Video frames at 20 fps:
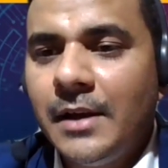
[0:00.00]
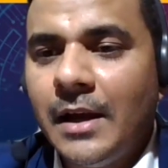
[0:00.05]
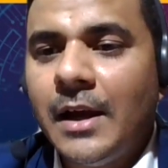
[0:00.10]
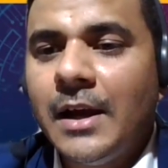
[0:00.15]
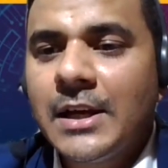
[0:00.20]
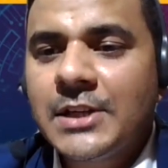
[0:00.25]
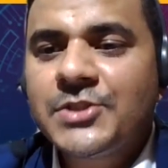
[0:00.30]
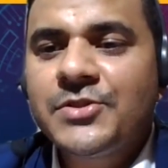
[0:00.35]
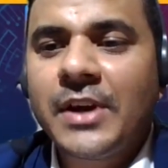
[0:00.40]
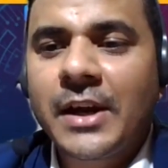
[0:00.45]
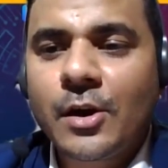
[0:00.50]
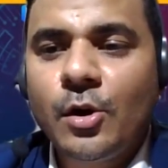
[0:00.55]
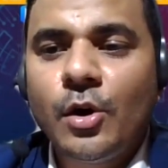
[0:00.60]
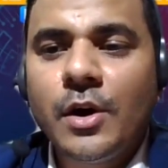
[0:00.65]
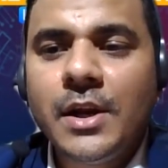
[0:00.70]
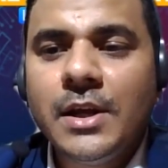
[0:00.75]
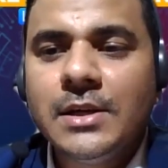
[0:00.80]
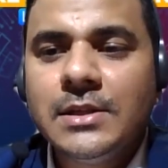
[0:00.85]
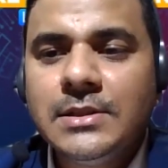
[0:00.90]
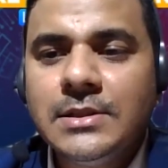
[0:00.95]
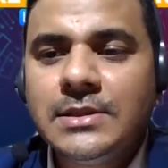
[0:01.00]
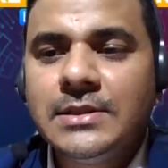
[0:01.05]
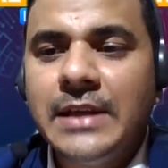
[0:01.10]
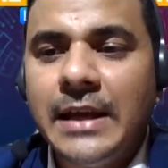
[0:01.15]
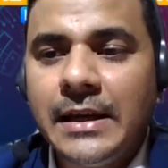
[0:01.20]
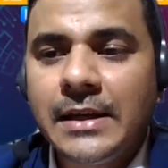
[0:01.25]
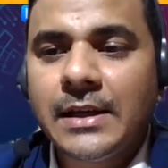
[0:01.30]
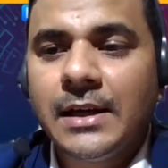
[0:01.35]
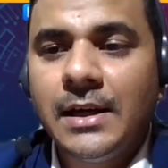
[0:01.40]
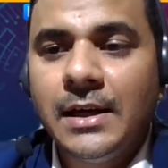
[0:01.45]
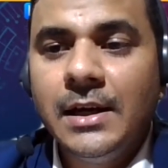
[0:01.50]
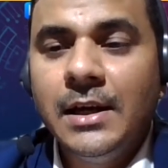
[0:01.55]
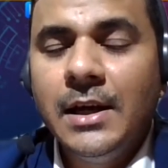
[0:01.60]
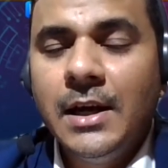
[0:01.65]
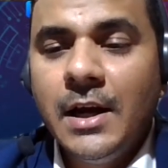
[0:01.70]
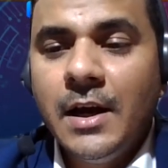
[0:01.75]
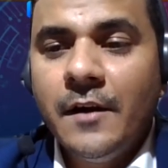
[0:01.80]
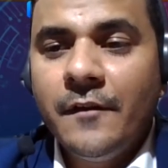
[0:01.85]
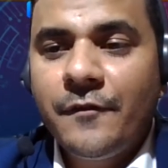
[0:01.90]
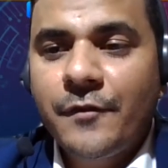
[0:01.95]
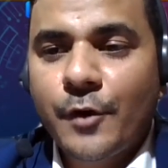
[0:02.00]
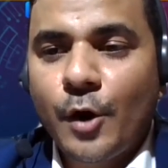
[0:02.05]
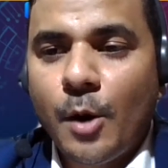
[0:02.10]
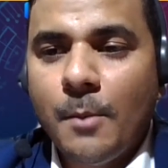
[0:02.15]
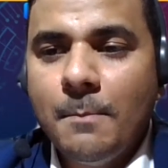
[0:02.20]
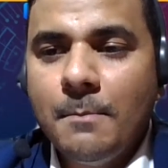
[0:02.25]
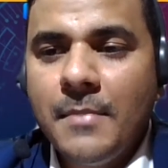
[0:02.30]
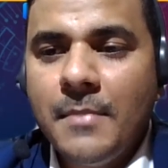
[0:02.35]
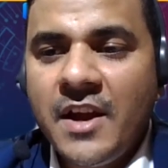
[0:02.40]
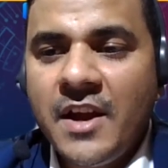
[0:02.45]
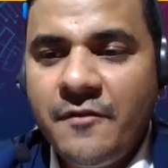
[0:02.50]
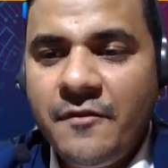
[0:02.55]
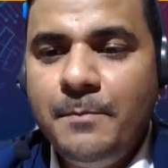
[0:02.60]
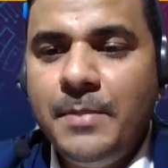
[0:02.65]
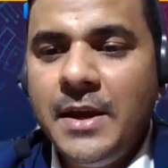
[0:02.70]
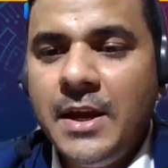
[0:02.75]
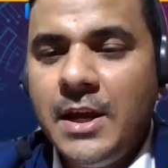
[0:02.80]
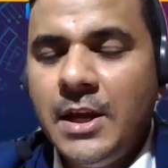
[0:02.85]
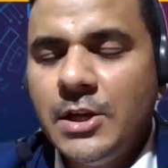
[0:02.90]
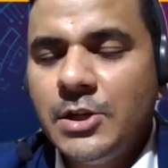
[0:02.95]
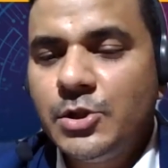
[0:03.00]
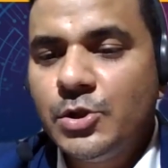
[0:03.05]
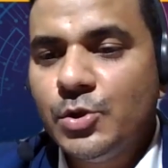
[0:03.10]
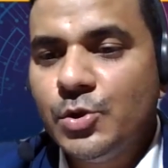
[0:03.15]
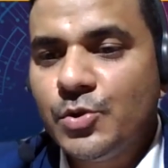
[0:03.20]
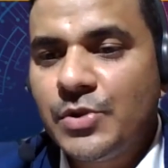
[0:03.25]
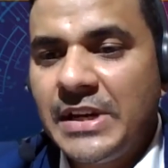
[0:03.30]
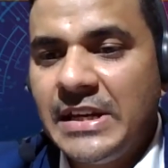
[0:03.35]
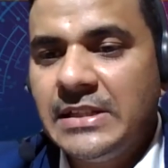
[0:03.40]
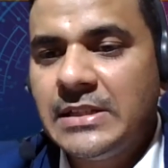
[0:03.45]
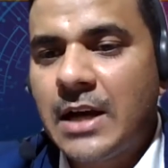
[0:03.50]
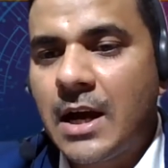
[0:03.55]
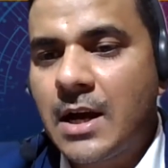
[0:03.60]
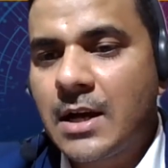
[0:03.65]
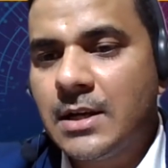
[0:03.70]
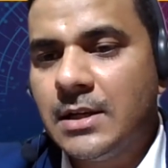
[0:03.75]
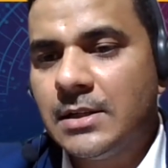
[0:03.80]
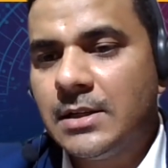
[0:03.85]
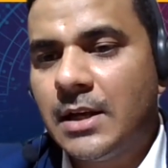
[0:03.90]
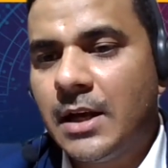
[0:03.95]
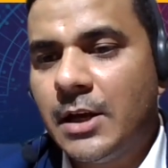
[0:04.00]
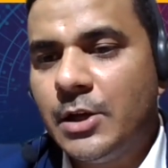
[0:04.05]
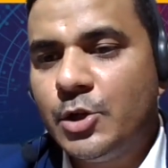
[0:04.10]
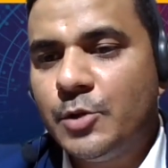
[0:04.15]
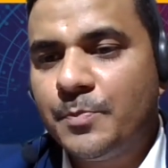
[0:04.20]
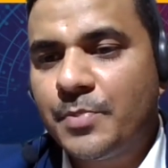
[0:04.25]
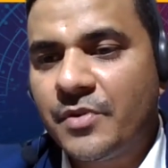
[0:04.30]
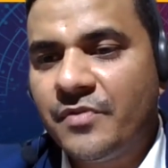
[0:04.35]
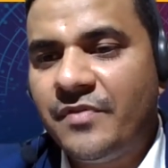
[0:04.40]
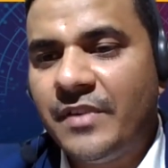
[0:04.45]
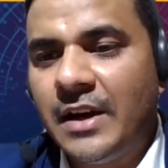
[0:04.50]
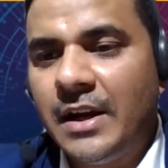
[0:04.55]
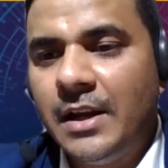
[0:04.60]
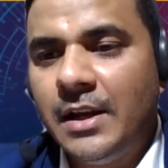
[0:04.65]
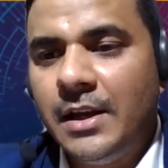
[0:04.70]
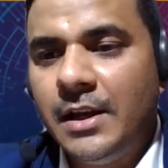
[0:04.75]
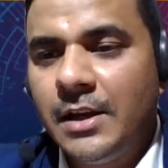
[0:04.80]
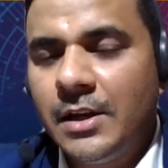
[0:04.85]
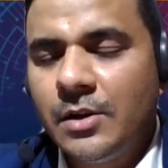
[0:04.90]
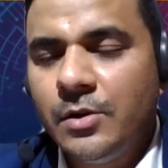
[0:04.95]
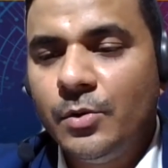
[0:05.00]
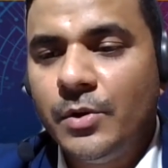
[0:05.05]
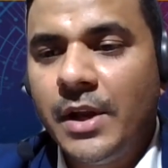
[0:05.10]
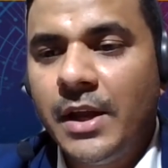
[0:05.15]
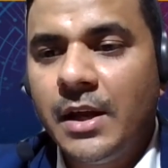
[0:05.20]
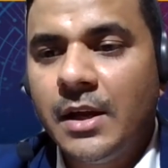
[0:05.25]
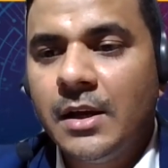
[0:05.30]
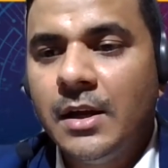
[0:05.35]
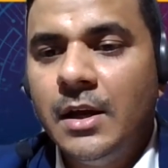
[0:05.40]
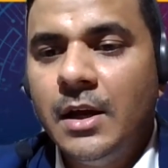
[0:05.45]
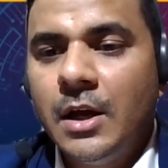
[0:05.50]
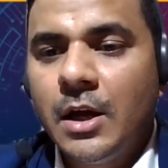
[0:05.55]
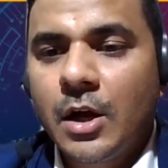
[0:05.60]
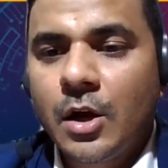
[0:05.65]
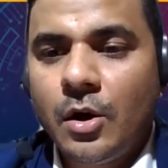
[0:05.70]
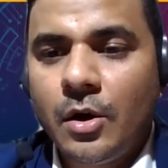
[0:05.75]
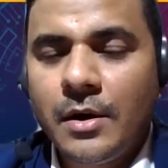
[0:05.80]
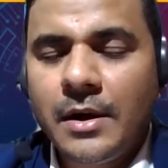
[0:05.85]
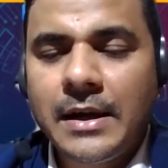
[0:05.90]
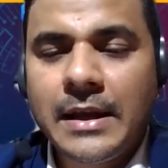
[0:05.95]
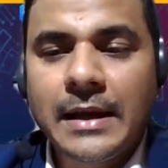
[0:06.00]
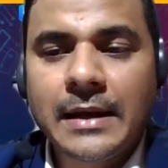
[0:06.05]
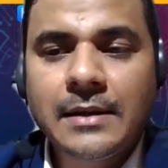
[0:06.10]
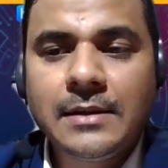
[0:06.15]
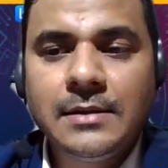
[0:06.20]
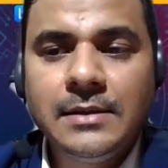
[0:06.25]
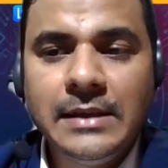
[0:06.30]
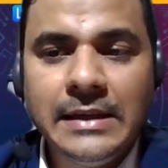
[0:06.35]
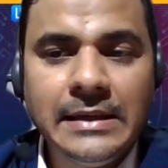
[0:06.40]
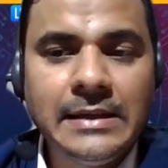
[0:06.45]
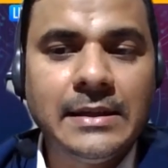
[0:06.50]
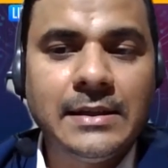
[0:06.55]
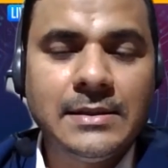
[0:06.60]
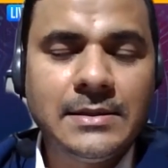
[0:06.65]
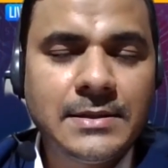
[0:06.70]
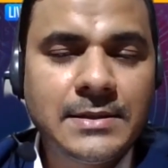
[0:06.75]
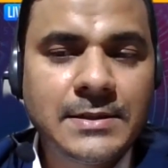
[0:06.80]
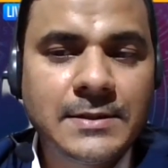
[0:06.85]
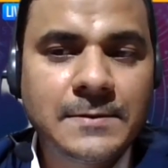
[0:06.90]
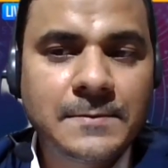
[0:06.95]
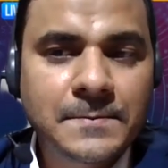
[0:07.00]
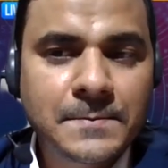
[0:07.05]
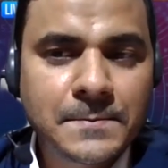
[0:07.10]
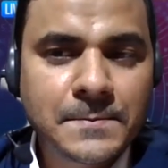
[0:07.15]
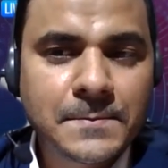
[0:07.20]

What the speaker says: yeah, extract audience data from FB to retarget and to profile, including contact details?